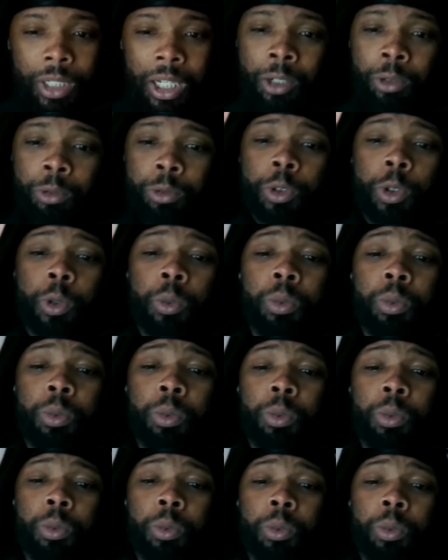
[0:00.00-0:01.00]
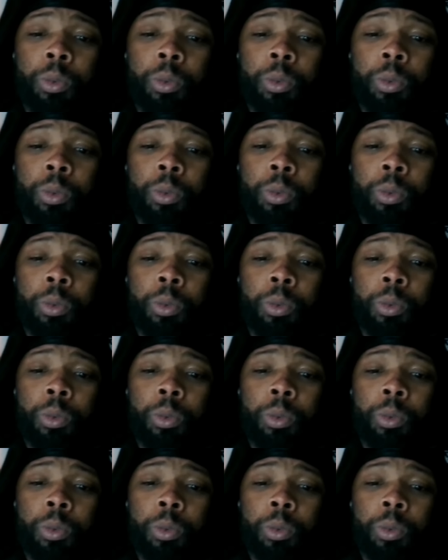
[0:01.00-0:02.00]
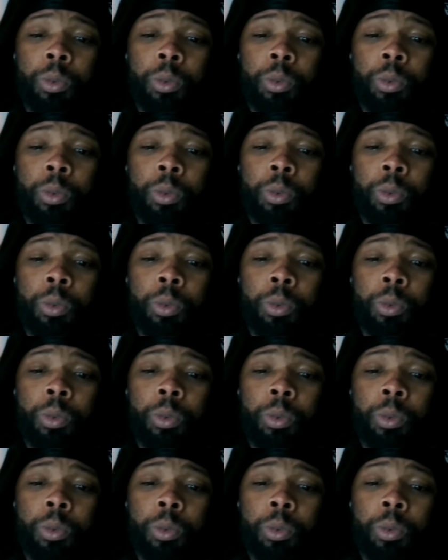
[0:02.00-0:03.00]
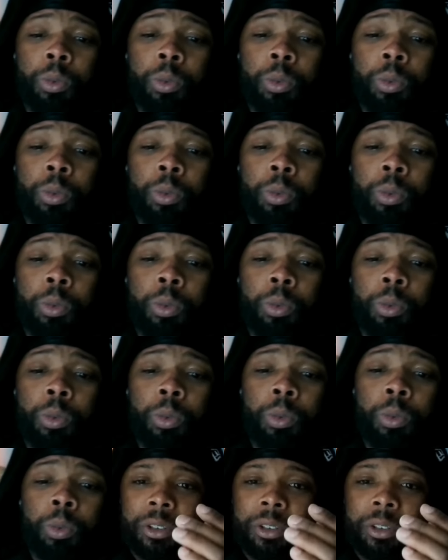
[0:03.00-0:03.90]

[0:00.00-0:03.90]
I don't know what the money situation was, but to me it was like